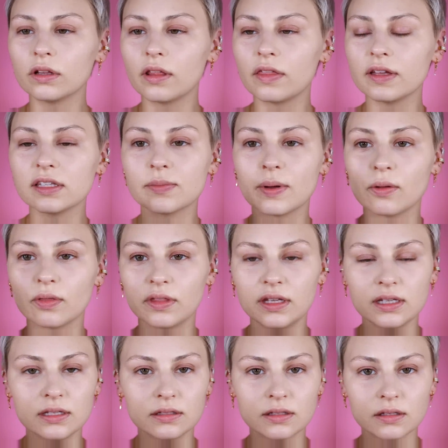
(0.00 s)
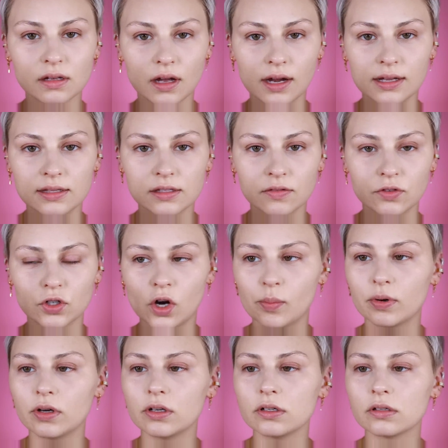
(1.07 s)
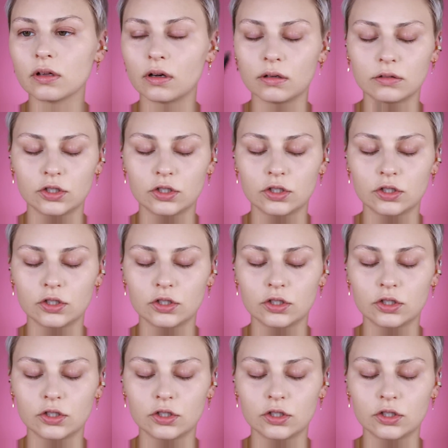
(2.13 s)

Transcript: of the things about these kinds of sharpeners,